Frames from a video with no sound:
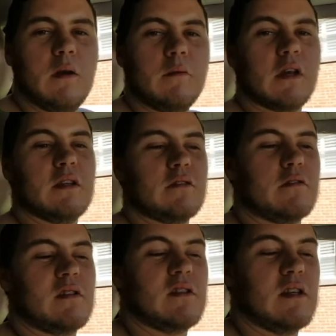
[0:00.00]
because
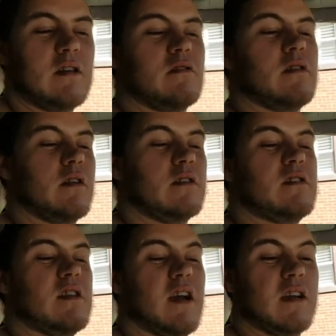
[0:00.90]
there's a CD or something
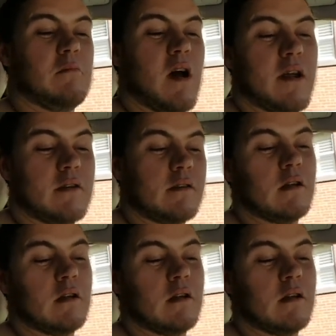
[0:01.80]
stuck in mine.